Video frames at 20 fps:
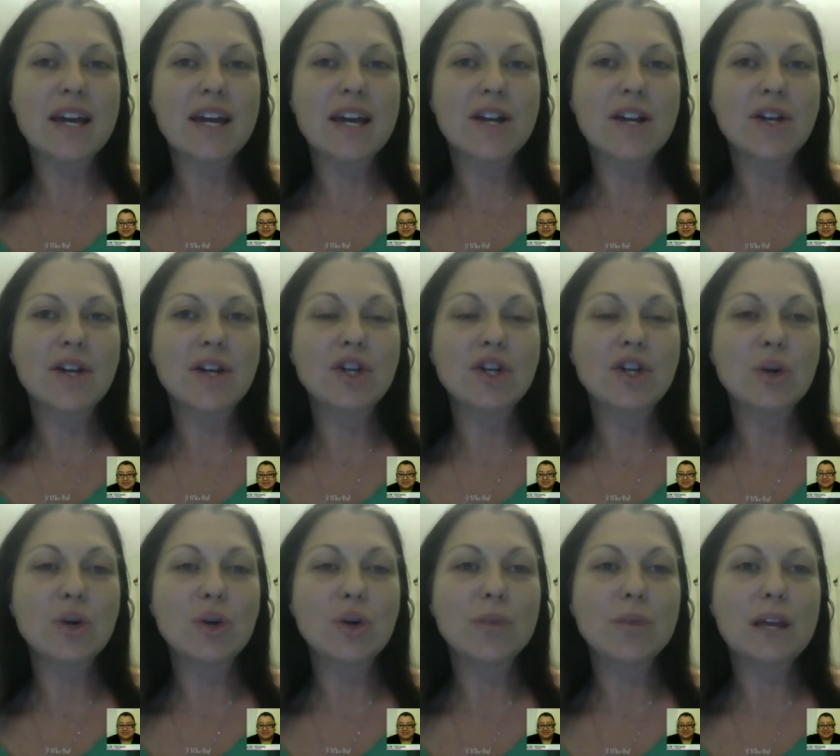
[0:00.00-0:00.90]

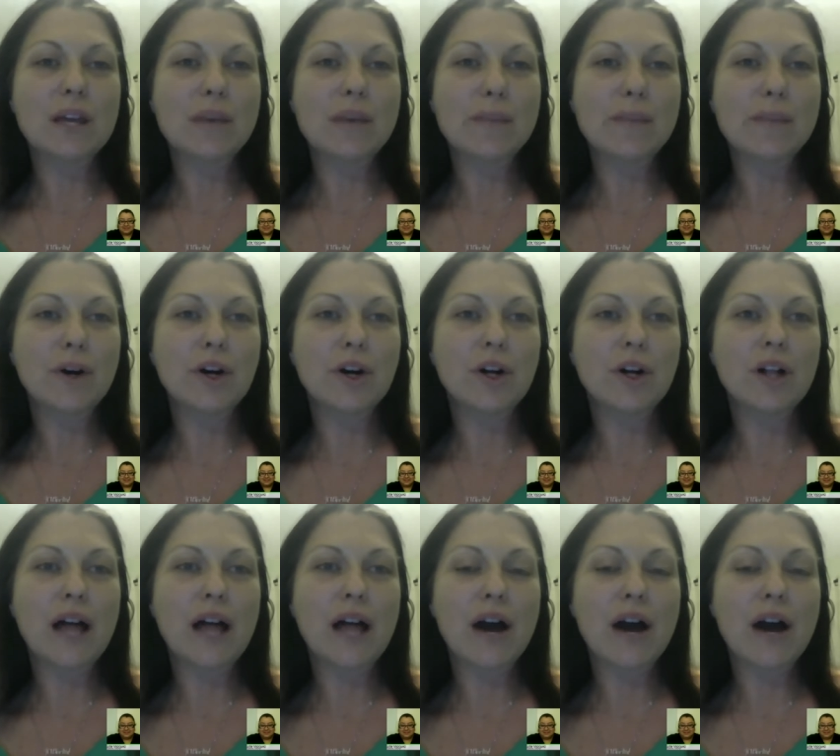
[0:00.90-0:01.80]
new
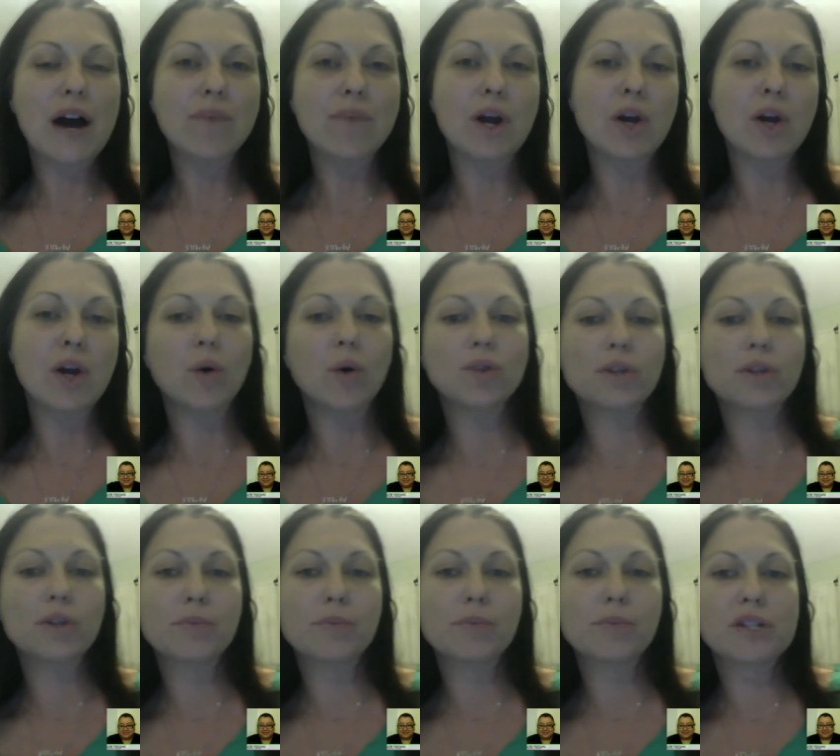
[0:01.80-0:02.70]
people, an
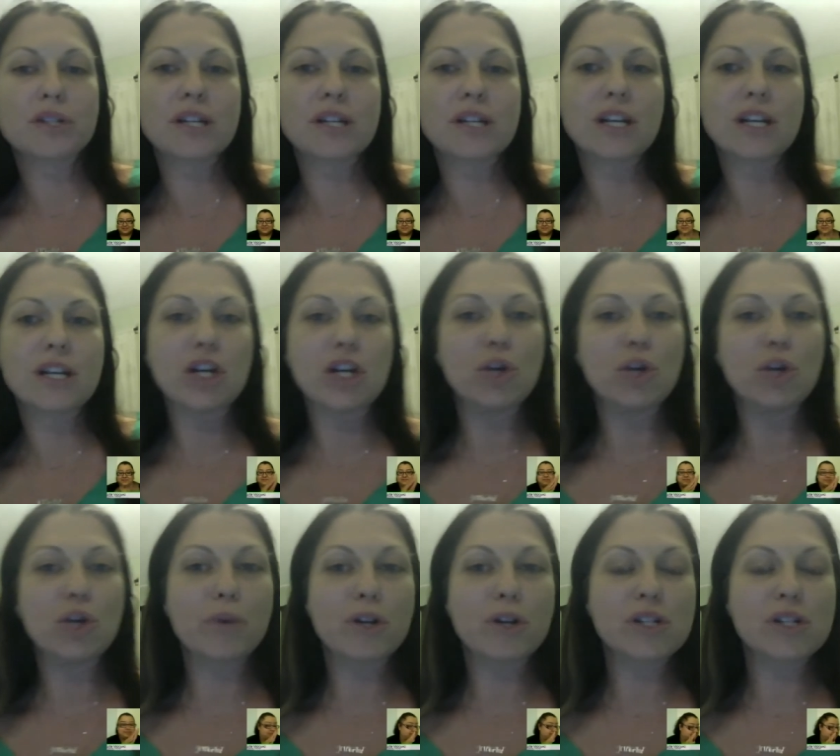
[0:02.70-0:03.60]
older person and a new
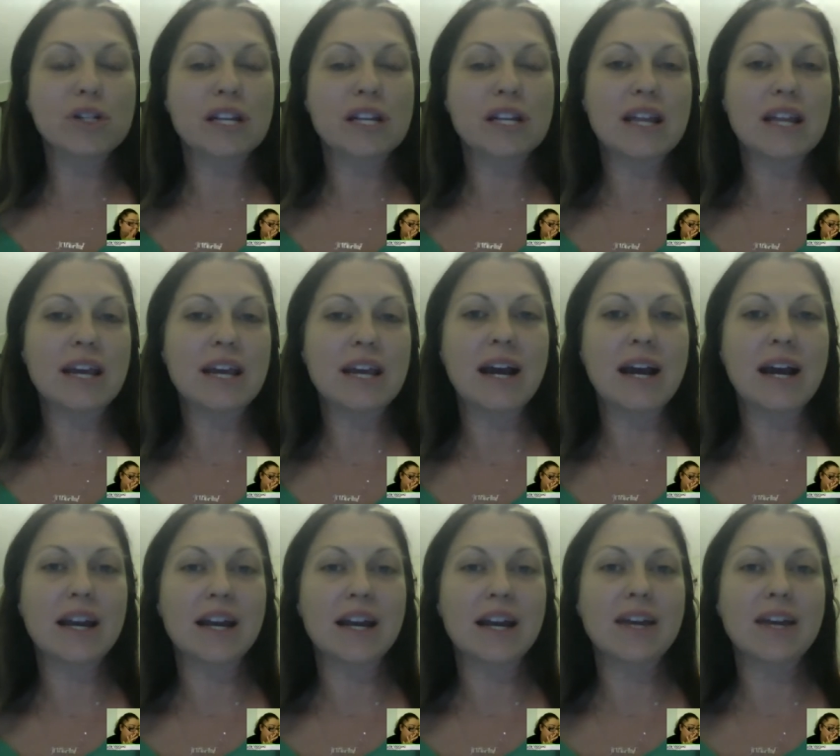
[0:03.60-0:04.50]
person, and they
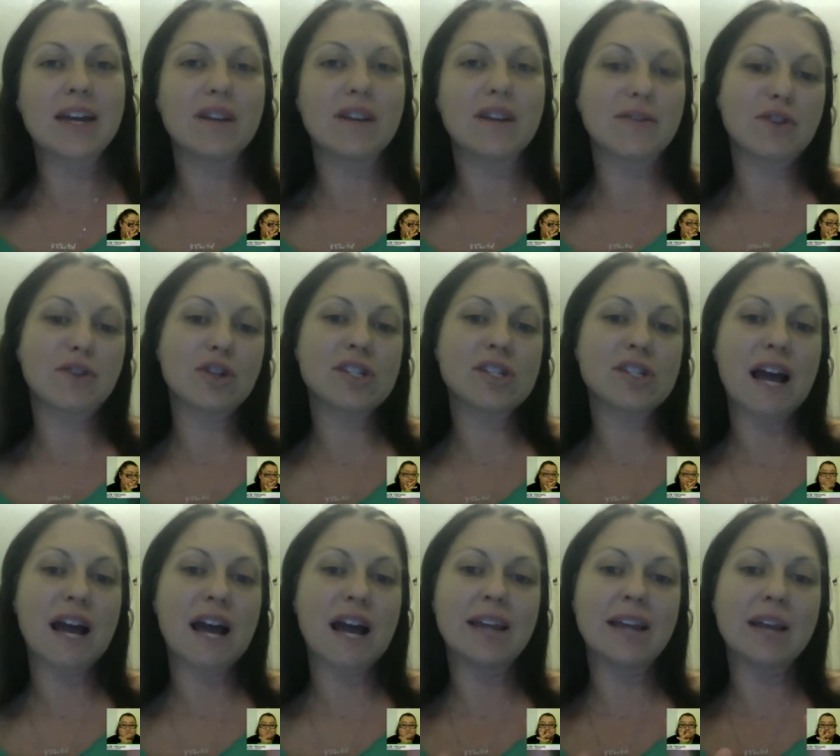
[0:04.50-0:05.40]
kind of, even if they're
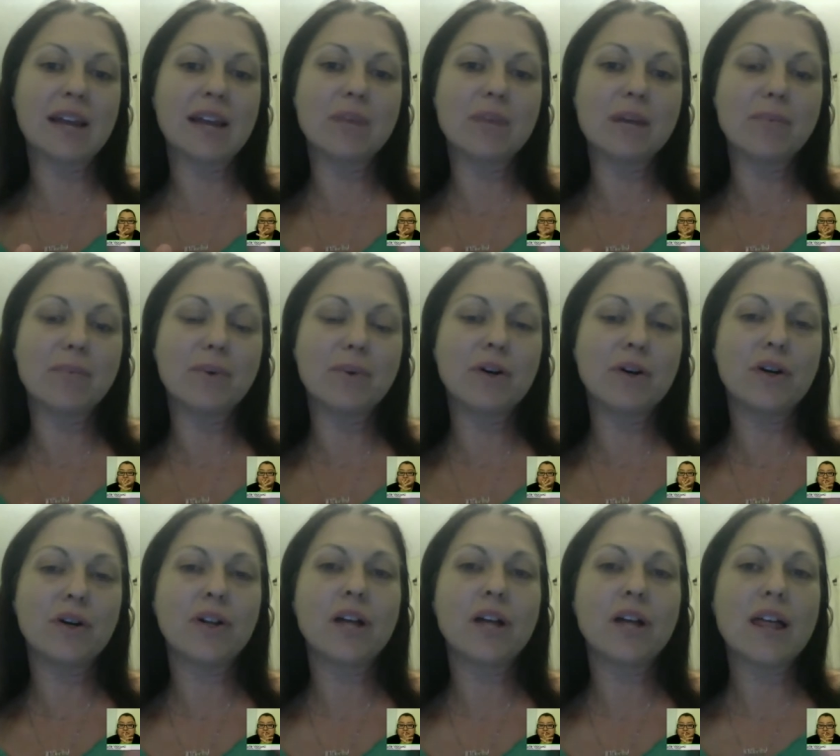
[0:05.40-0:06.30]
sideline
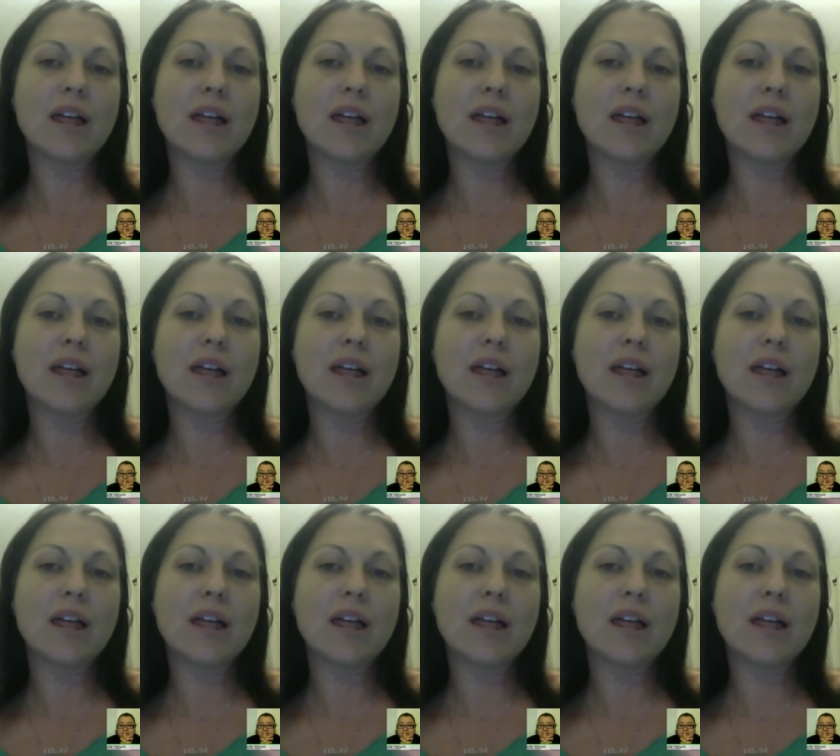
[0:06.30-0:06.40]
people,